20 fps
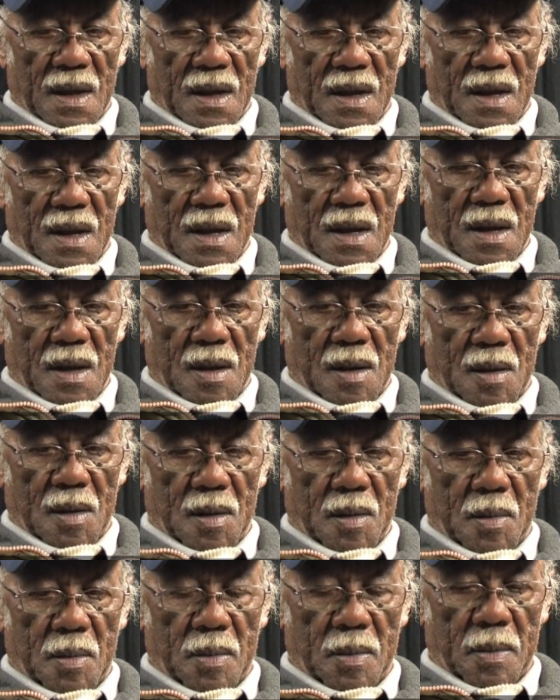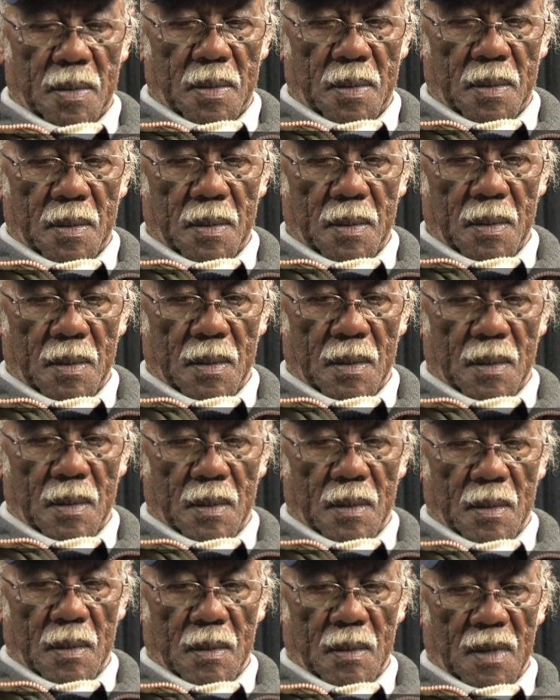and
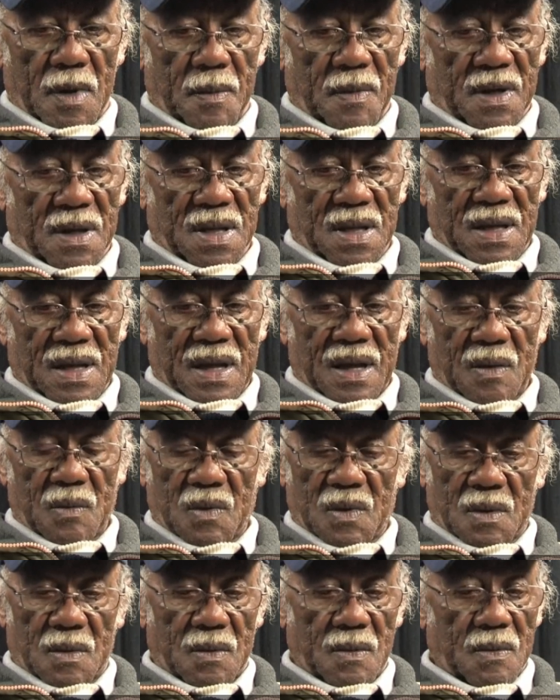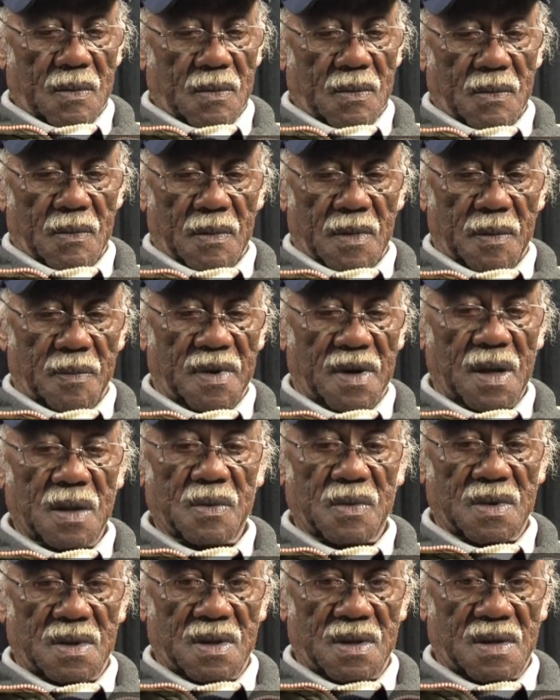my mother did when my brother
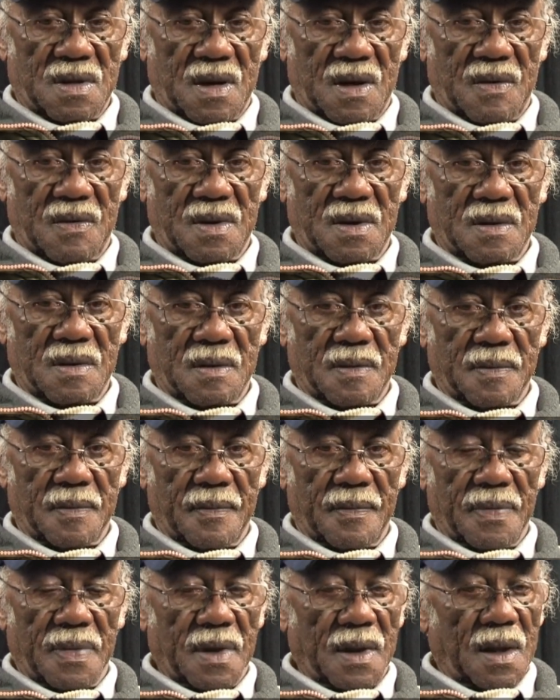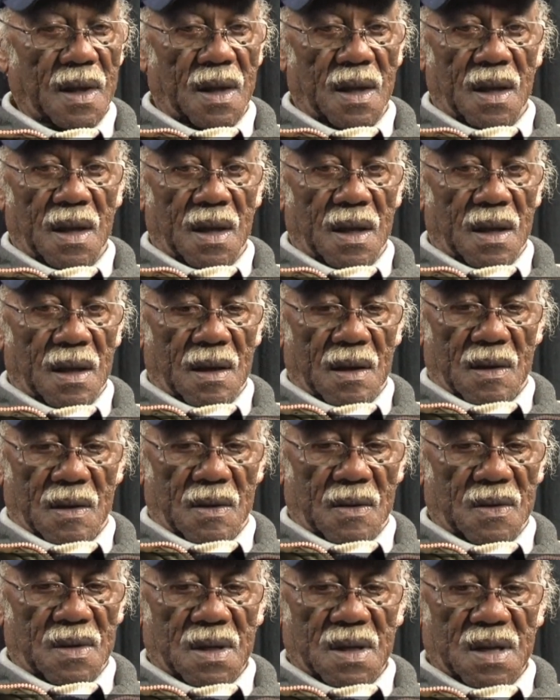was in service.
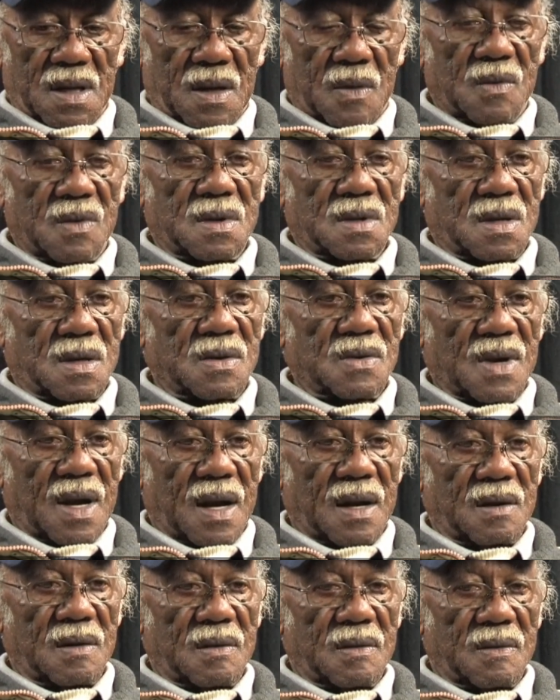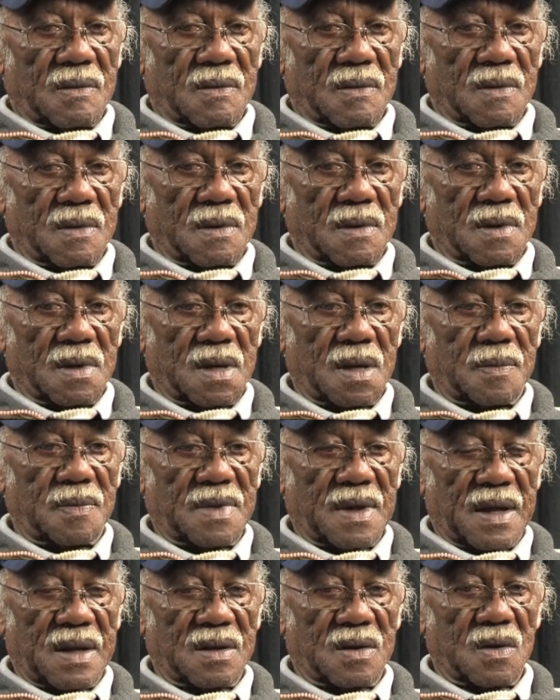All they did was just try to keep
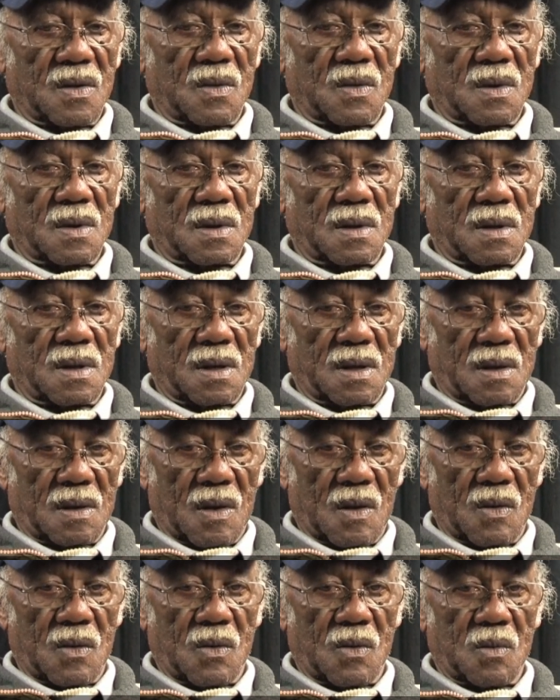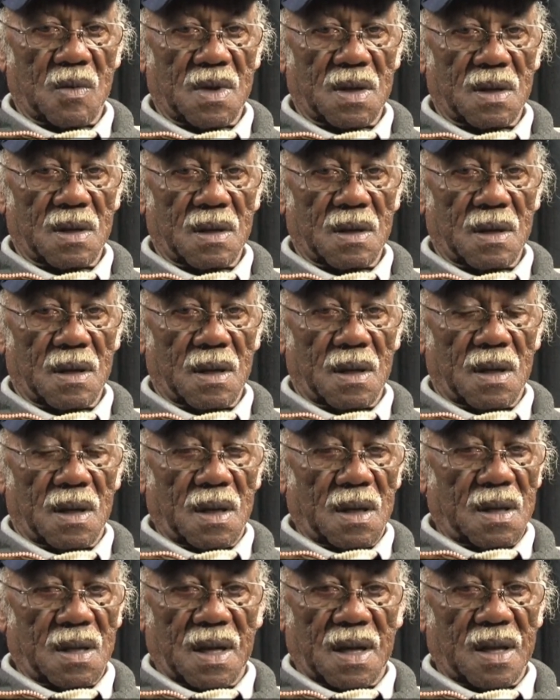things going here at home.
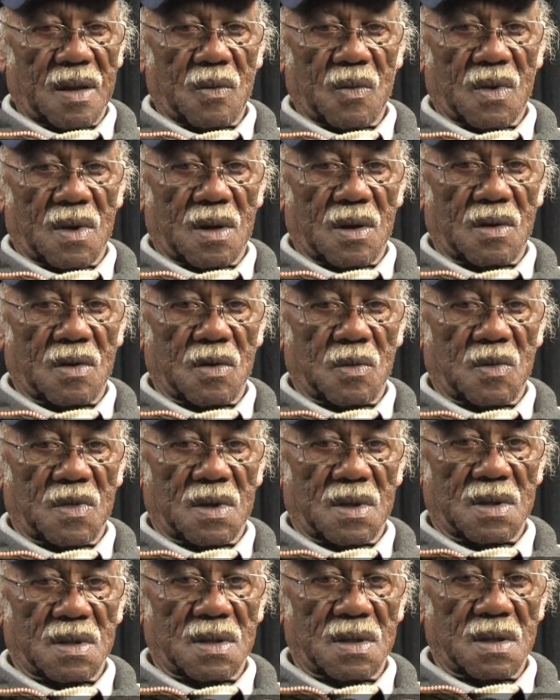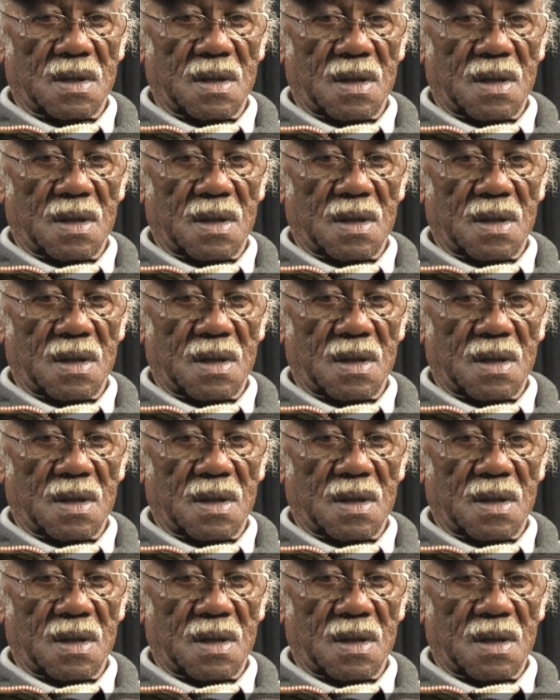They didn't worry too much.